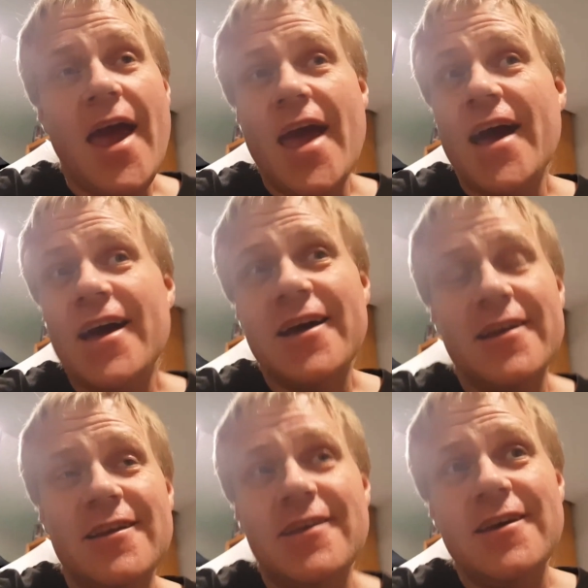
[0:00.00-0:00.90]

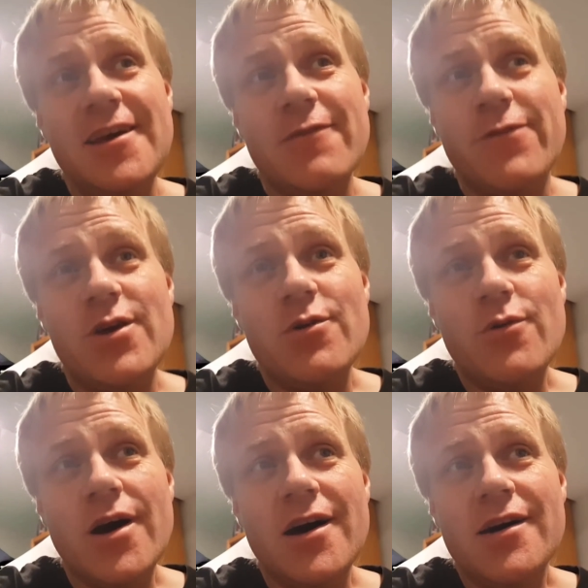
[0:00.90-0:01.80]
And if
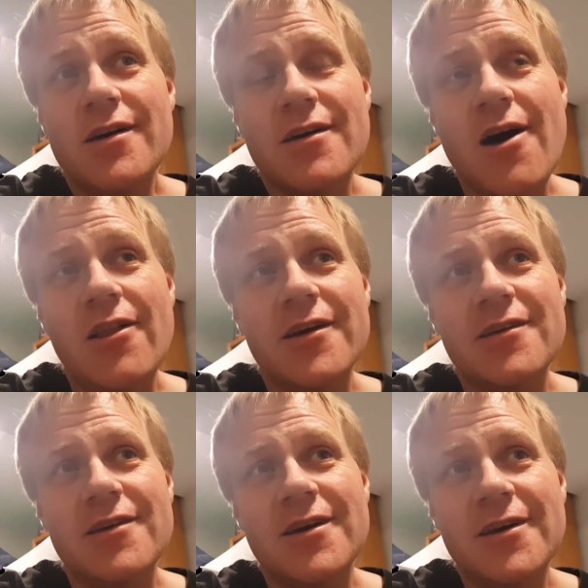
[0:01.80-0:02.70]
you call
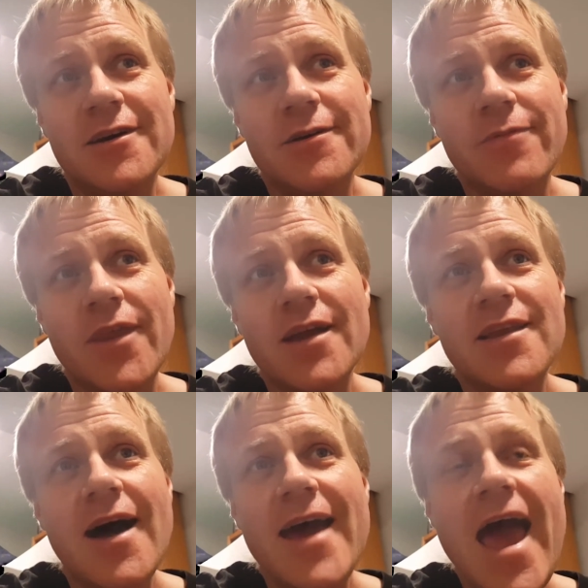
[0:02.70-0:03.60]
it a
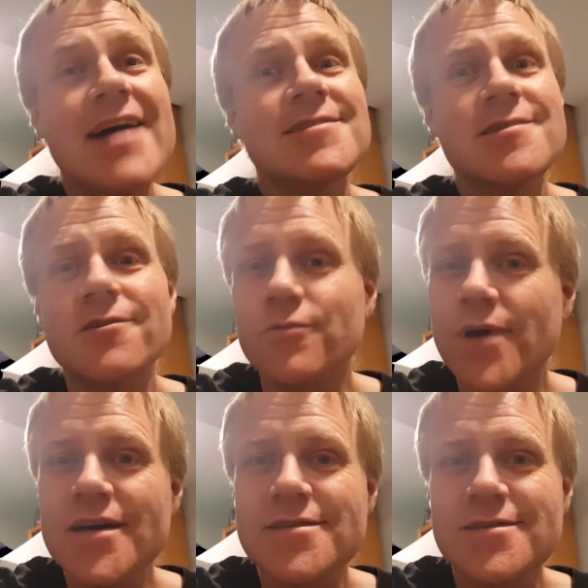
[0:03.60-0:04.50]
diacetyl
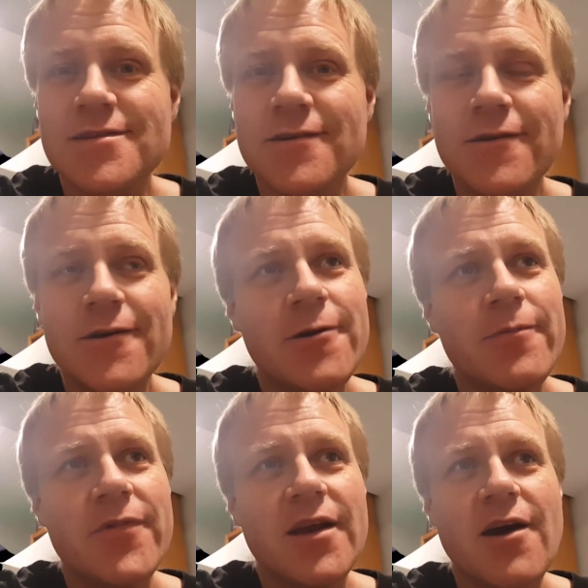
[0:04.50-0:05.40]
rest,
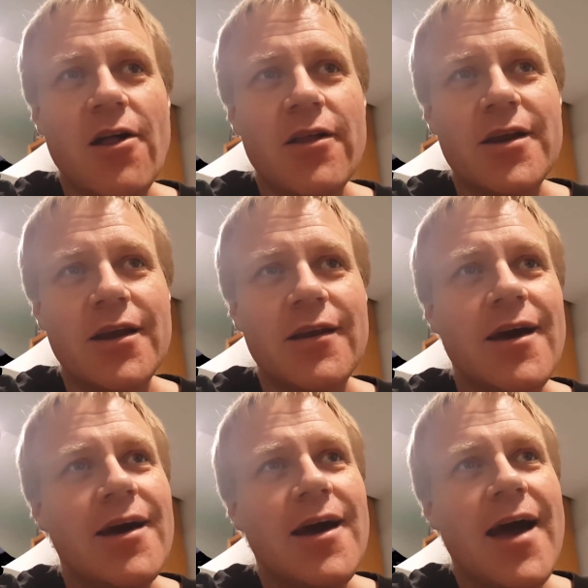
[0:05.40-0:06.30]
then call it an
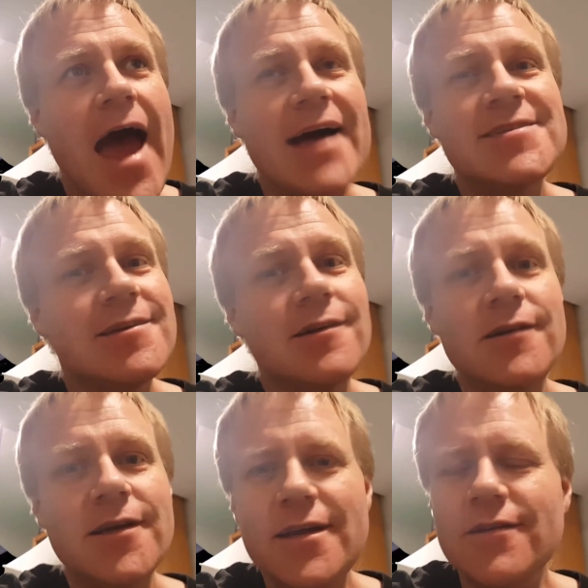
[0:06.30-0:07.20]

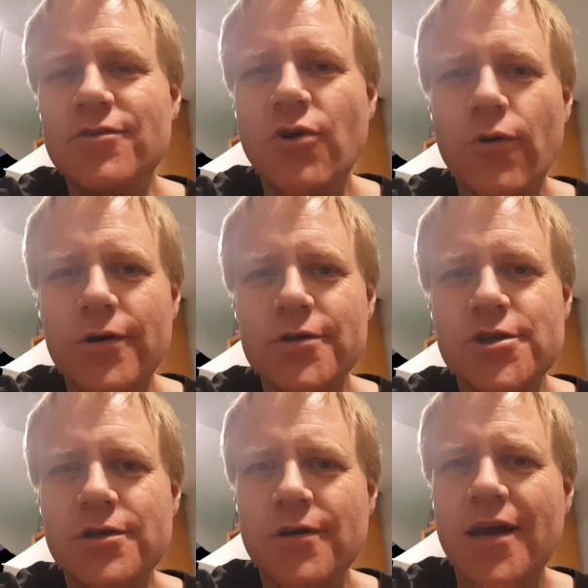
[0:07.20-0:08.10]
acetylene
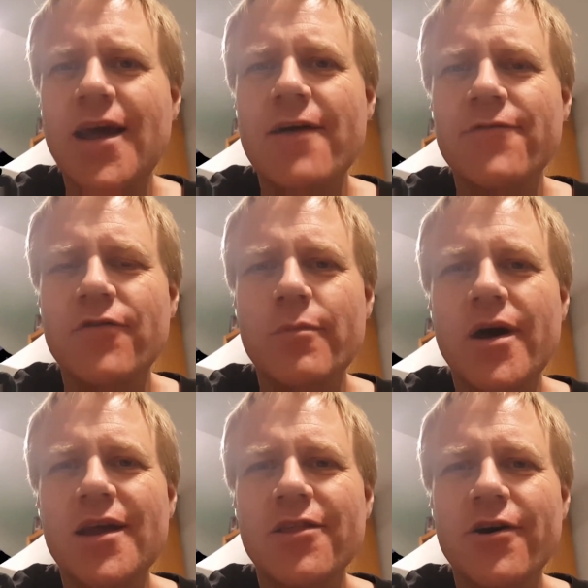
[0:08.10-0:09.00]
torch, and have
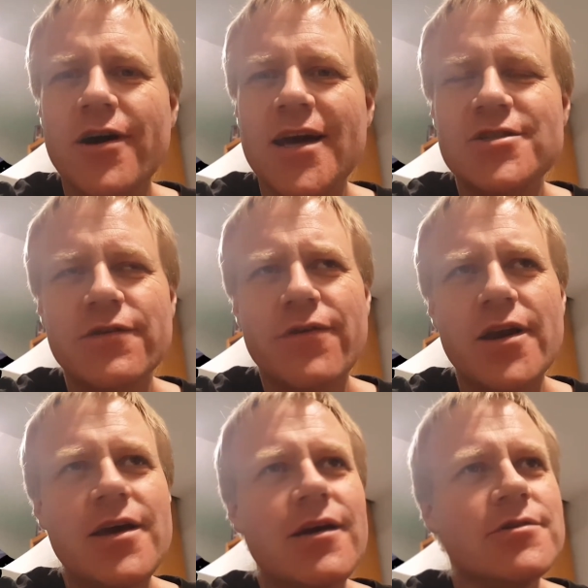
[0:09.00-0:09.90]
everybody looking at you
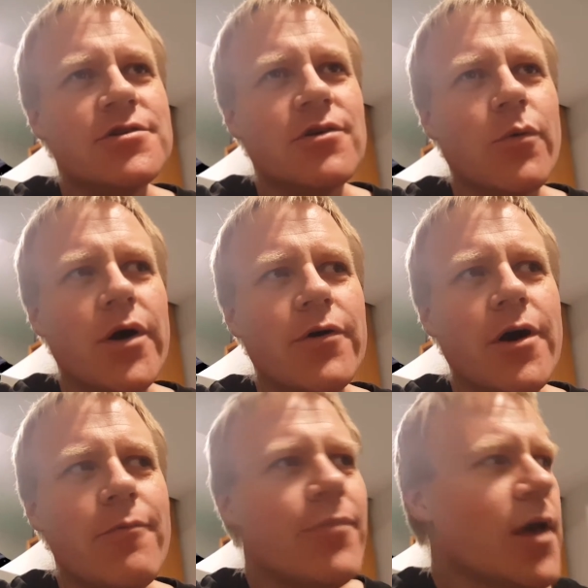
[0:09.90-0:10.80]
funny because you're a
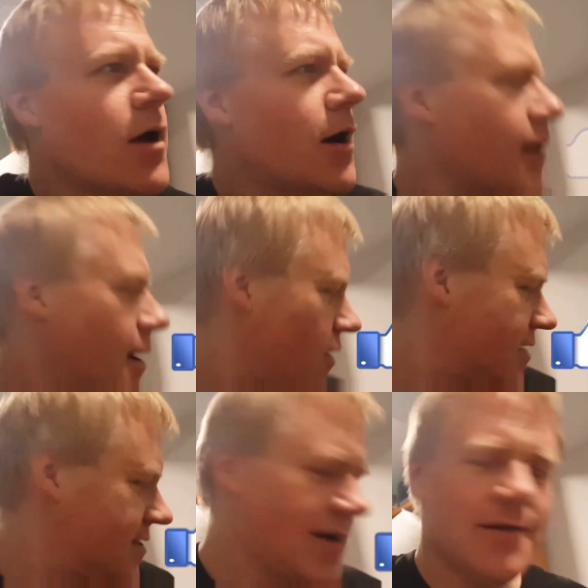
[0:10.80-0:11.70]
weirdo. Alright,
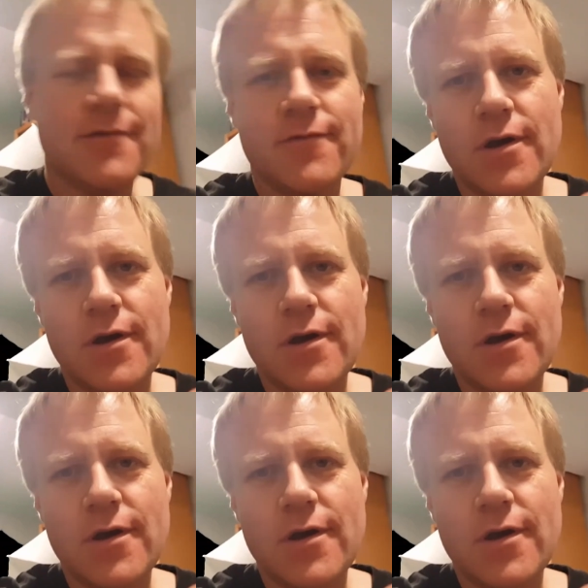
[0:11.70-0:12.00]
that's it.